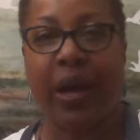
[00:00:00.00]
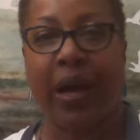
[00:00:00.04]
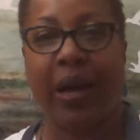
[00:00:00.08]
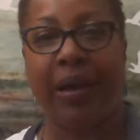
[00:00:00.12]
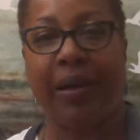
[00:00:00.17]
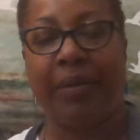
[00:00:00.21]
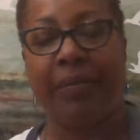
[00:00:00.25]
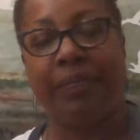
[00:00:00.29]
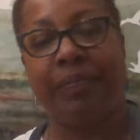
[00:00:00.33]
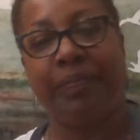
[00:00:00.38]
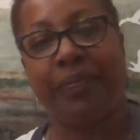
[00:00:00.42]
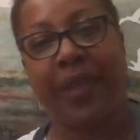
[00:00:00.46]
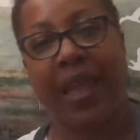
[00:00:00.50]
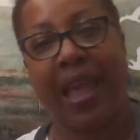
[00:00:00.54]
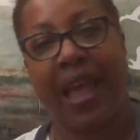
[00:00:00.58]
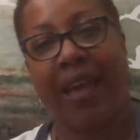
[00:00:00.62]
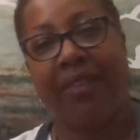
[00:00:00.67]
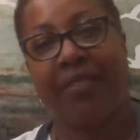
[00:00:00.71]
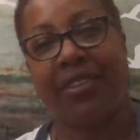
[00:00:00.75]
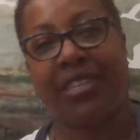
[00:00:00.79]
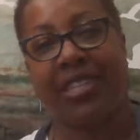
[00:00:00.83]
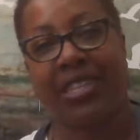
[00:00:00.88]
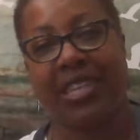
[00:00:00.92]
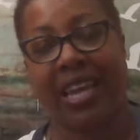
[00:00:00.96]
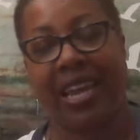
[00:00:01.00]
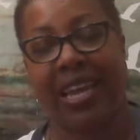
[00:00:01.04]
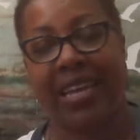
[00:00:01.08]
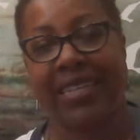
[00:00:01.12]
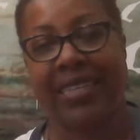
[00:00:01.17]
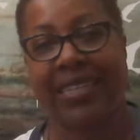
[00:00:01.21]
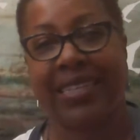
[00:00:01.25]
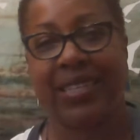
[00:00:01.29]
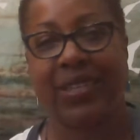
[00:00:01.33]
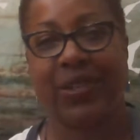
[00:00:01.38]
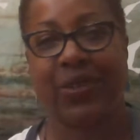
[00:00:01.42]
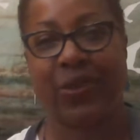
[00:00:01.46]
have a
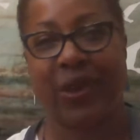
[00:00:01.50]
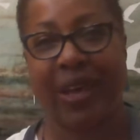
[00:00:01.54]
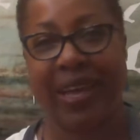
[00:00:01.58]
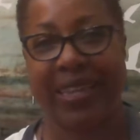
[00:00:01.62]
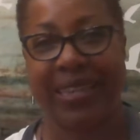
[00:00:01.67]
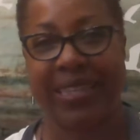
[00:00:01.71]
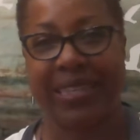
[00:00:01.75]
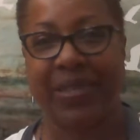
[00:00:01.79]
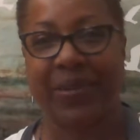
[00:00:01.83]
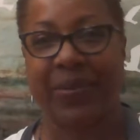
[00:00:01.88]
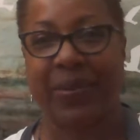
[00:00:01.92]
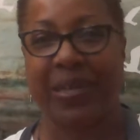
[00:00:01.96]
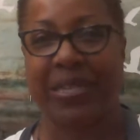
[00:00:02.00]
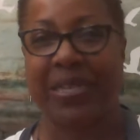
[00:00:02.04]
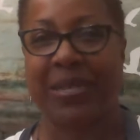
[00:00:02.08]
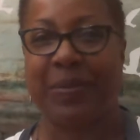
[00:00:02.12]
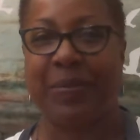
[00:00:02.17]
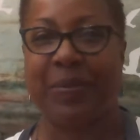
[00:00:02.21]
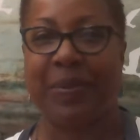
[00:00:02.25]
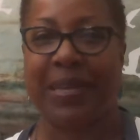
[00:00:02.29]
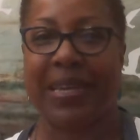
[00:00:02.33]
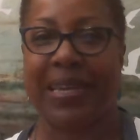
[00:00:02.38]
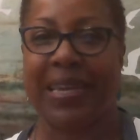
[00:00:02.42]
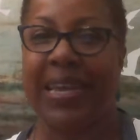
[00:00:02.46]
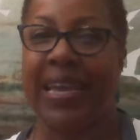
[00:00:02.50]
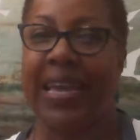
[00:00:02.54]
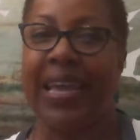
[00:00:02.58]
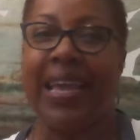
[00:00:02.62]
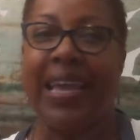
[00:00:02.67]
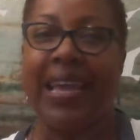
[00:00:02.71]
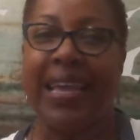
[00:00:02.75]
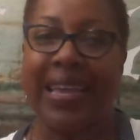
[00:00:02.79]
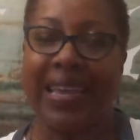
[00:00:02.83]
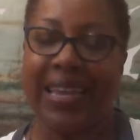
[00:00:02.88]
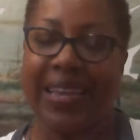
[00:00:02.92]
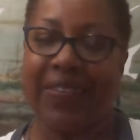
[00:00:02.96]
chance to try this recipe,
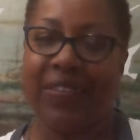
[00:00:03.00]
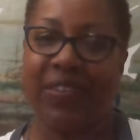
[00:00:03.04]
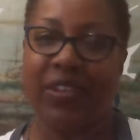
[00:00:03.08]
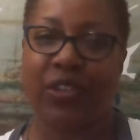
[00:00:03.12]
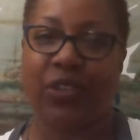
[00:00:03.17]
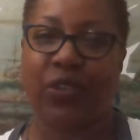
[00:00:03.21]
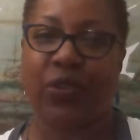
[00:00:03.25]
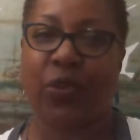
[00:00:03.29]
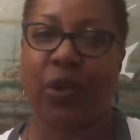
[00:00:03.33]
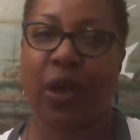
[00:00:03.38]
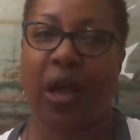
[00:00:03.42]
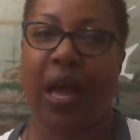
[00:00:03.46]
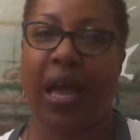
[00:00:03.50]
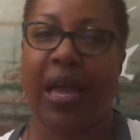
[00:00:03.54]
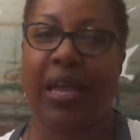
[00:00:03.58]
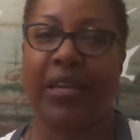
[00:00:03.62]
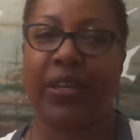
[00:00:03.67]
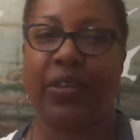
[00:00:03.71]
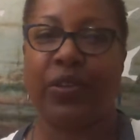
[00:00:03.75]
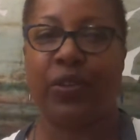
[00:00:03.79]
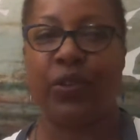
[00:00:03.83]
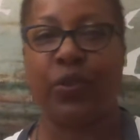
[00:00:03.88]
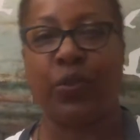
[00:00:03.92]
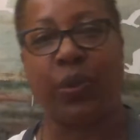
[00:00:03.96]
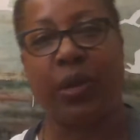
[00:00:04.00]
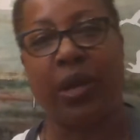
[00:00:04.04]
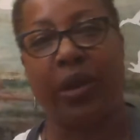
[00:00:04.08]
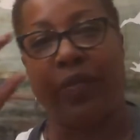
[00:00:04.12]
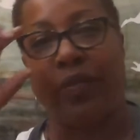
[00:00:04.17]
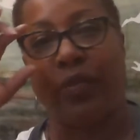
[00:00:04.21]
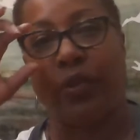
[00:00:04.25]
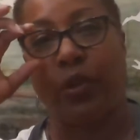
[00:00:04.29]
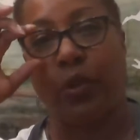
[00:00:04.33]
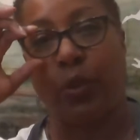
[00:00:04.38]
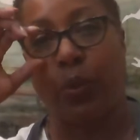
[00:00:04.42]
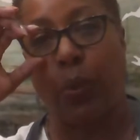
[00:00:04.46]
give it a try. Use
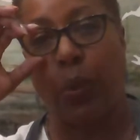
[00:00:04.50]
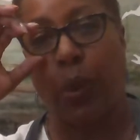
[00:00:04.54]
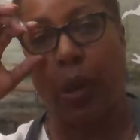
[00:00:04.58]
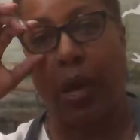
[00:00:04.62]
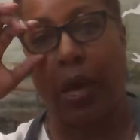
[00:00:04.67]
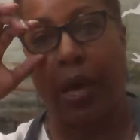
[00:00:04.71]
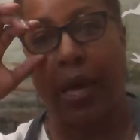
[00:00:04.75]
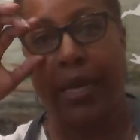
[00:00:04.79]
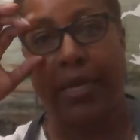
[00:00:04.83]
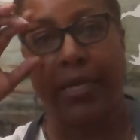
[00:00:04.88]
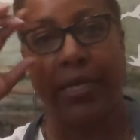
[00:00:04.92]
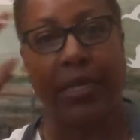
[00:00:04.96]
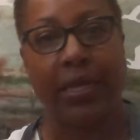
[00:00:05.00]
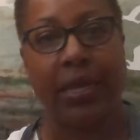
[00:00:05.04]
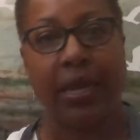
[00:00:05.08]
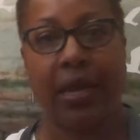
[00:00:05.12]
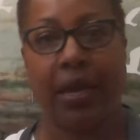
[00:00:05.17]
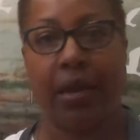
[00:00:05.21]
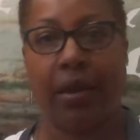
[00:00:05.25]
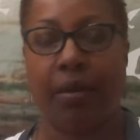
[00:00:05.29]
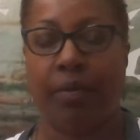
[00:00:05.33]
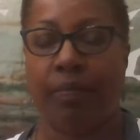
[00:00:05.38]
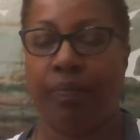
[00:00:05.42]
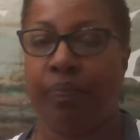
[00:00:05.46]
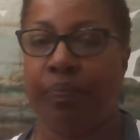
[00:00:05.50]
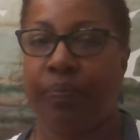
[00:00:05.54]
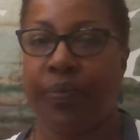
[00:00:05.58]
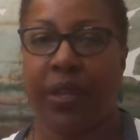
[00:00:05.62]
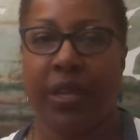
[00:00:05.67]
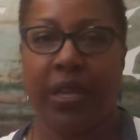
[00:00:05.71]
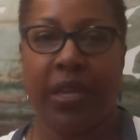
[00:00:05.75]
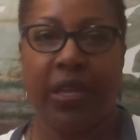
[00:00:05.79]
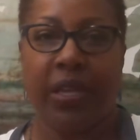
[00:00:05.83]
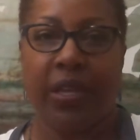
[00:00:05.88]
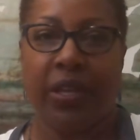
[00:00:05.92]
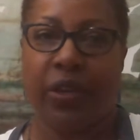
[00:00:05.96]
whatever you want.
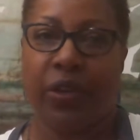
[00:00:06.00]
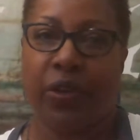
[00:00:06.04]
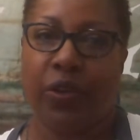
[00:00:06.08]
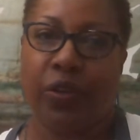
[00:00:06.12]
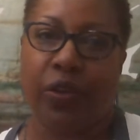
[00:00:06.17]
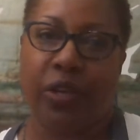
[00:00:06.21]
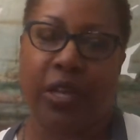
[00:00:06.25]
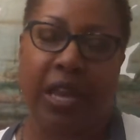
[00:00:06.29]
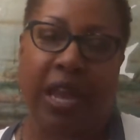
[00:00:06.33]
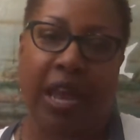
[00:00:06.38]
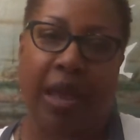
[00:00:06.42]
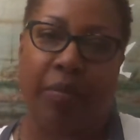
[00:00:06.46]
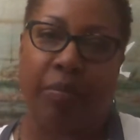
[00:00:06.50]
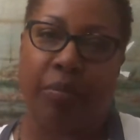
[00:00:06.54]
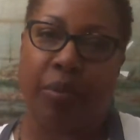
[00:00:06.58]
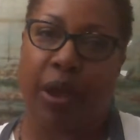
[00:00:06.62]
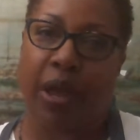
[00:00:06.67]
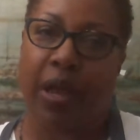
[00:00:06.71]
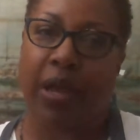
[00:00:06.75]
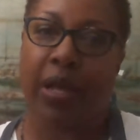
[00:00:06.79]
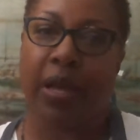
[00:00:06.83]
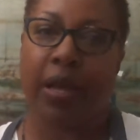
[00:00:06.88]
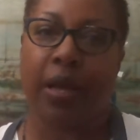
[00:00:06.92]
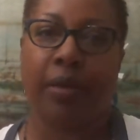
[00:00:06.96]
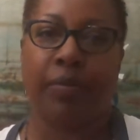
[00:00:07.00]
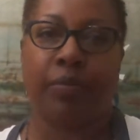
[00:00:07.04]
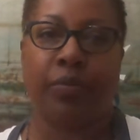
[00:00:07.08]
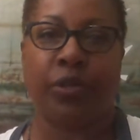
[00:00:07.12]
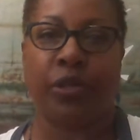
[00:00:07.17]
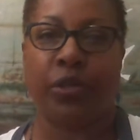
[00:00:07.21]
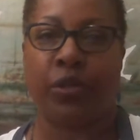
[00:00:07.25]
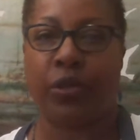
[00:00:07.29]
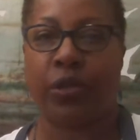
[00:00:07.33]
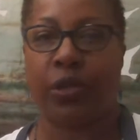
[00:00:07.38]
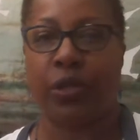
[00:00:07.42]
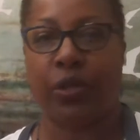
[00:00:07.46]
You know, you can add
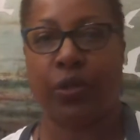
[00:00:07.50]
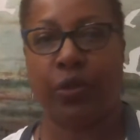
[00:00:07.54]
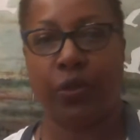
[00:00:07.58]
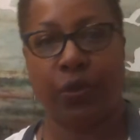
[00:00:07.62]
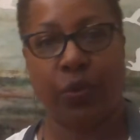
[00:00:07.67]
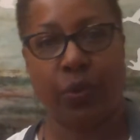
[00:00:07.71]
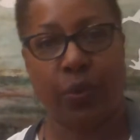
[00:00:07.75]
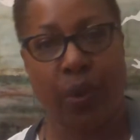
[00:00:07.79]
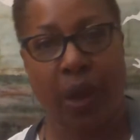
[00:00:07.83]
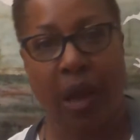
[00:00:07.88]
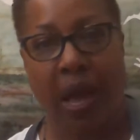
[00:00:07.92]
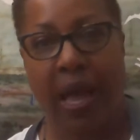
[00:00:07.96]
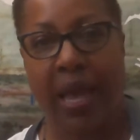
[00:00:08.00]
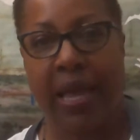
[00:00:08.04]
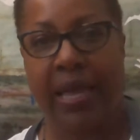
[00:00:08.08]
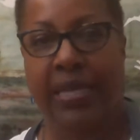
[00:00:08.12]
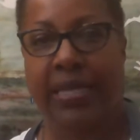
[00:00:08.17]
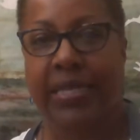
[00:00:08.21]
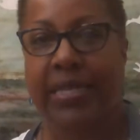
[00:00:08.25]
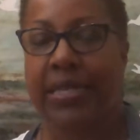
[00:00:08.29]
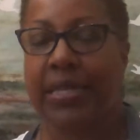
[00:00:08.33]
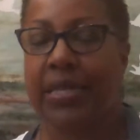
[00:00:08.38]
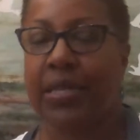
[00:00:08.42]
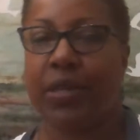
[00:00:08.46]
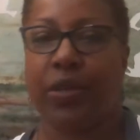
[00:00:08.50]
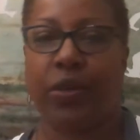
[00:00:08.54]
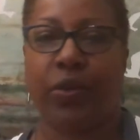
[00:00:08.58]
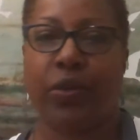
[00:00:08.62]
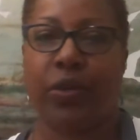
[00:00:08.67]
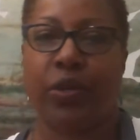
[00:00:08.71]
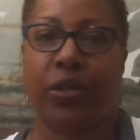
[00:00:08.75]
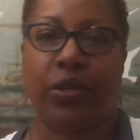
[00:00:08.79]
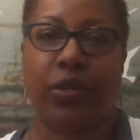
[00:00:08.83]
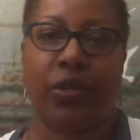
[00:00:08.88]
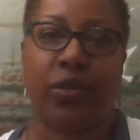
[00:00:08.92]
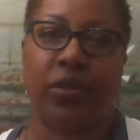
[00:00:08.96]
breadcrumbs, you can use rice, you
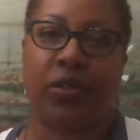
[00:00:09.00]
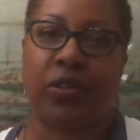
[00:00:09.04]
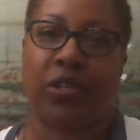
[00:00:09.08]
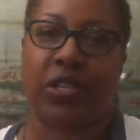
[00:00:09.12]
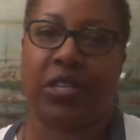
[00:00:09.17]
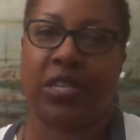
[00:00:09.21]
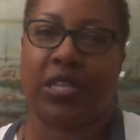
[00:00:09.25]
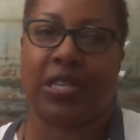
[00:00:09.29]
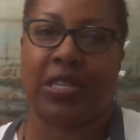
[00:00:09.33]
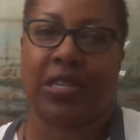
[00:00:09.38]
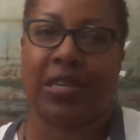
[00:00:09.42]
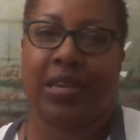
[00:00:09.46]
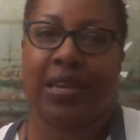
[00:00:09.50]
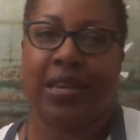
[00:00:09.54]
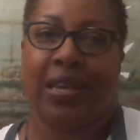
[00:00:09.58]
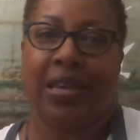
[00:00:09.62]
can just